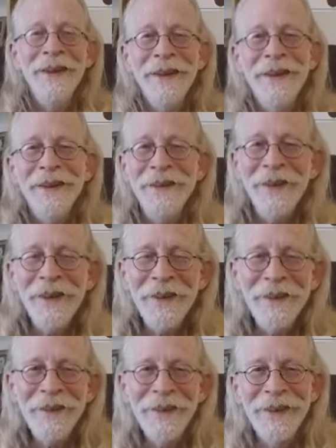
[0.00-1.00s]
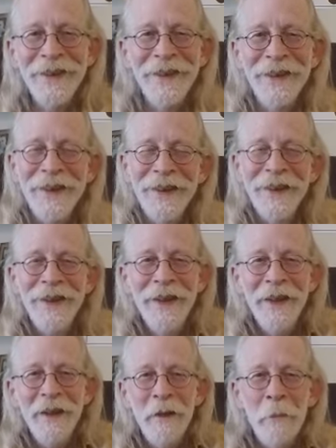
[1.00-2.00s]
You know?
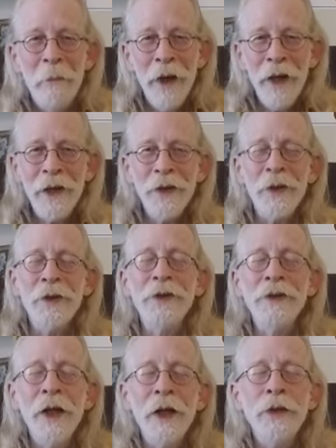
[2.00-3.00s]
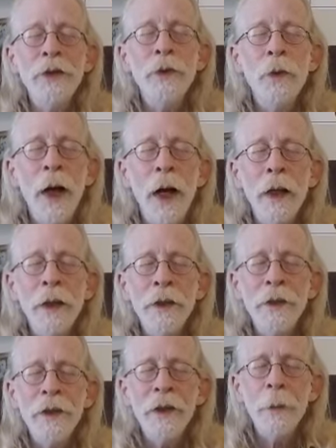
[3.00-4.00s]
Make your
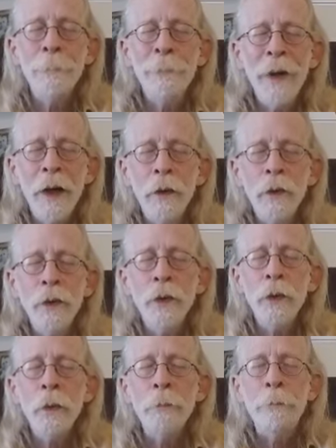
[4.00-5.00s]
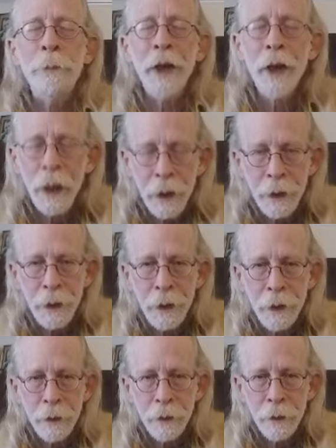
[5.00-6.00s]
sexuality about your body,